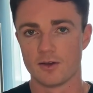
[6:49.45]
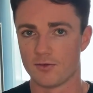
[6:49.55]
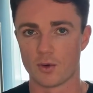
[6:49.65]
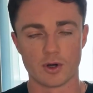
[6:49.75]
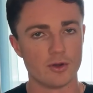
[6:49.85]

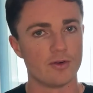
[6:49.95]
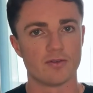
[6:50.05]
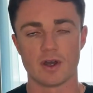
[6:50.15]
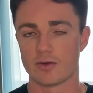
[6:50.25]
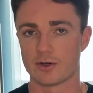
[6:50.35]
$400,
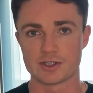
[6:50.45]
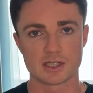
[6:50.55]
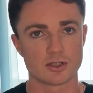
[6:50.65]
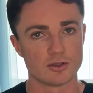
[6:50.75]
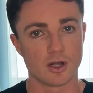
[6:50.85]
$500,
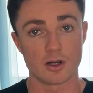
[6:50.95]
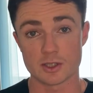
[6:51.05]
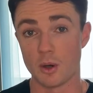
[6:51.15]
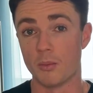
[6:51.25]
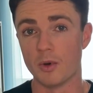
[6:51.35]

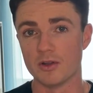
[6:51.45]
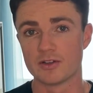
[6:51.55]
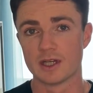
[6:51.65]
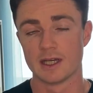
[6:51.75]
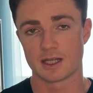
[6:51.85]
$600 a month,
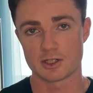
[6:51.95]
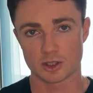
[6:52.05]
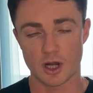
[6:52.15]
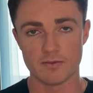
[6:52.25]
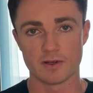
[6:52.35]
get your
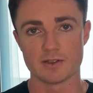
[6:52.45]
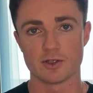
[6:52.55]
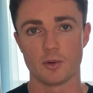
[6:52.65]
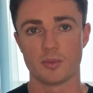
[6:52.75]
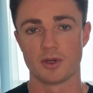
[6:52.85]
confidence
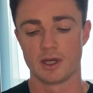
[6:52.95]
up,